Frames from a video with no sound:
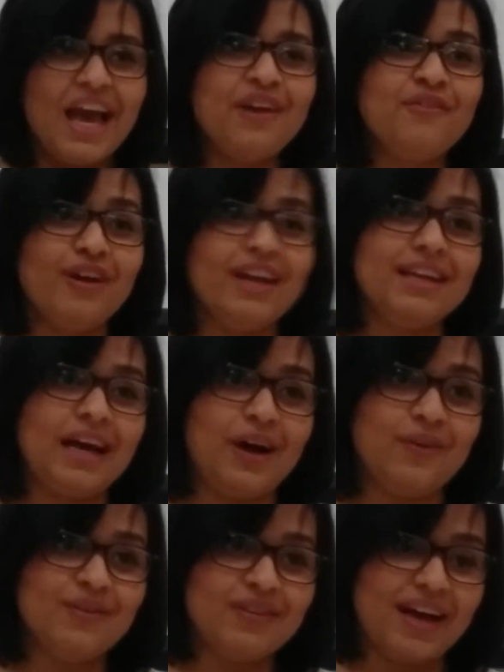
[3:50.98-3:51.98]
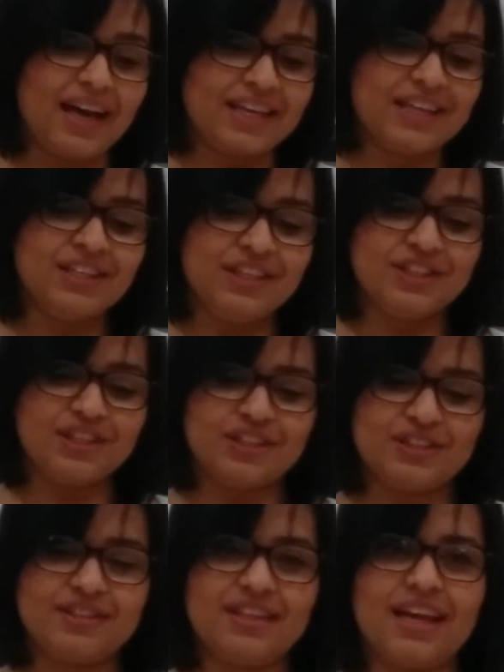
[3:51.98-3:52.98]
And right now, I can hear
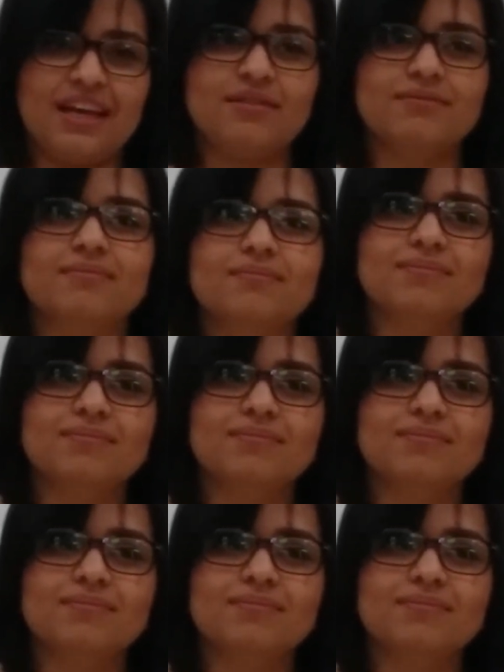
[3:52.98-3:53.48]
her say,